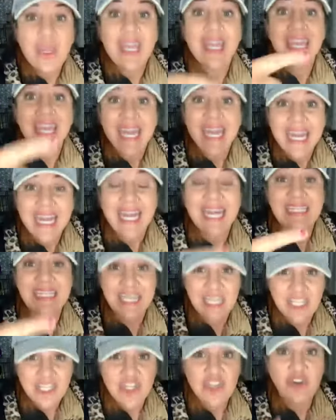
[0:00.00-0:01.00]
get
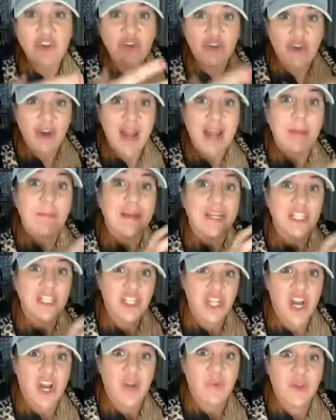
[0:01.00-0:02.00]
additional credit by
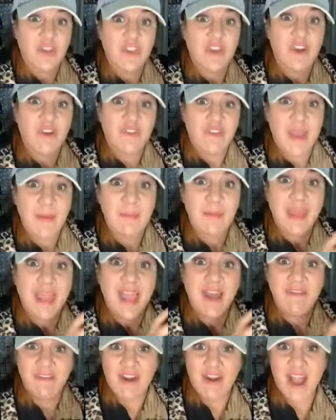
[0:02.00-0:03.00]
sharing with your family and
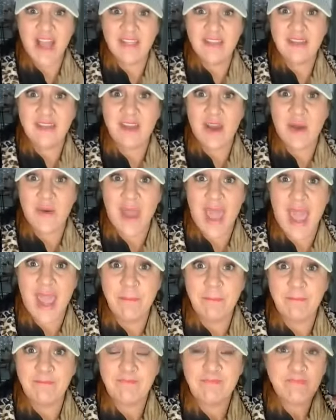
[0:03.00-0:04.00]
friends, okay?
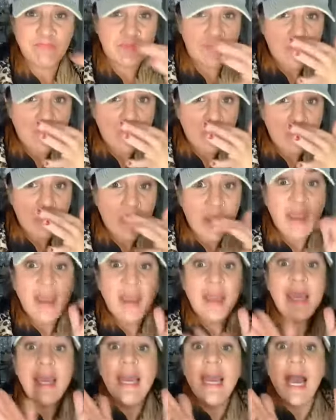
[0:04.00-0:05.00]

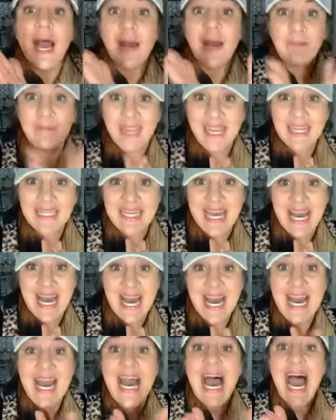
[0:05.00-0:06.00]
Amanda,
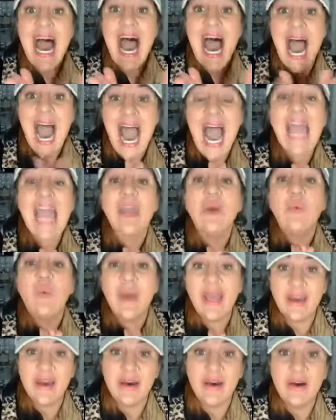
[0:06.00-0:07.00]
I
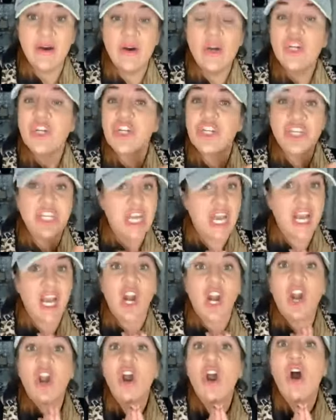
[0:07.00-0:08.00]
will share
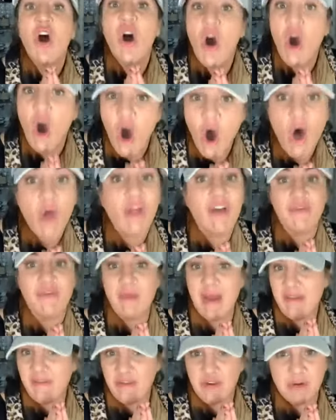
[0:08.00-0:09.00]
all of my
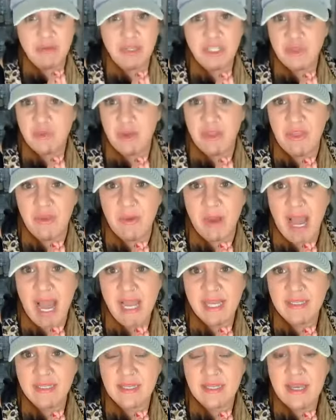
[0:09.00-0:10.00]
verbiage with you guys.